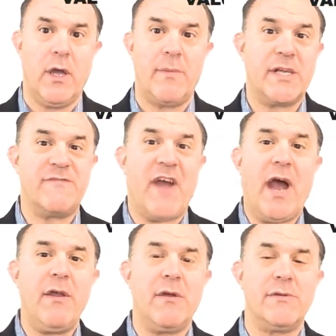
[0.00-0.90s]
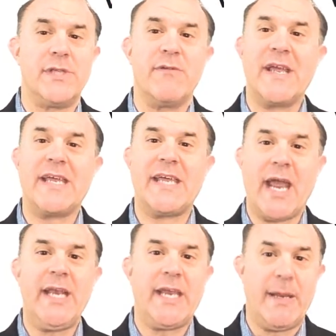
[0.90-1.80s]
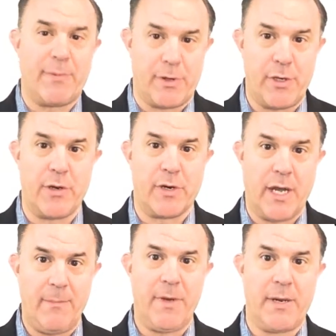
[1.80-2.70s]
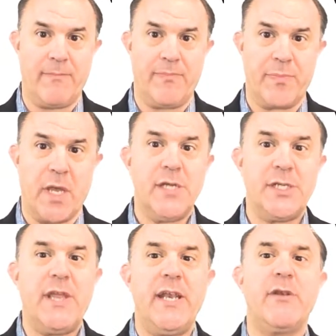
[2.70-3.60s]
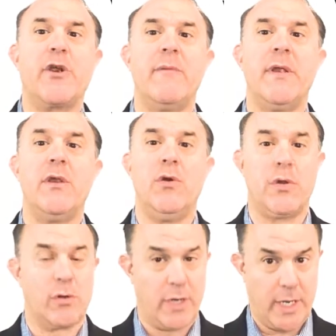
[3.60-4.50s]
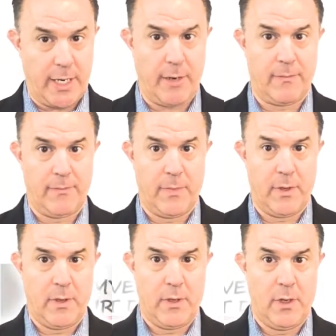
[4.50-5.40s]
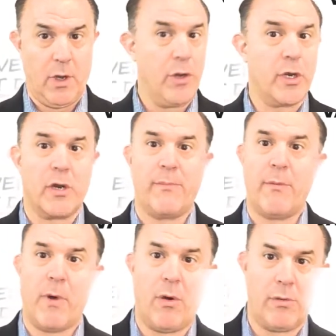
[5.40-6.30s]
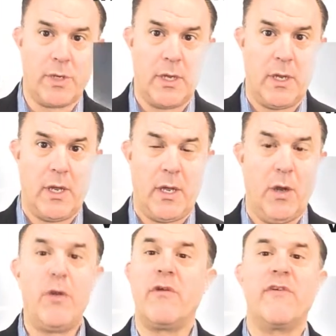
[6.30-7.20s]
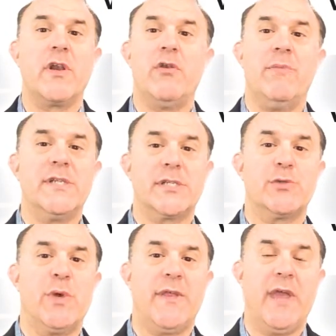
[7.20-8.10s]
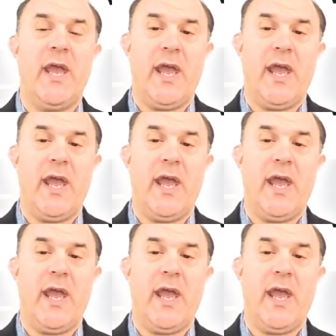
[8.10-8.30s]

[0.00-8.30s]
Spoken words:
Because values, they're the gatekeeper to your company. See, they determine who you're going to hire, who you're going to promote, who you're even going to do business with,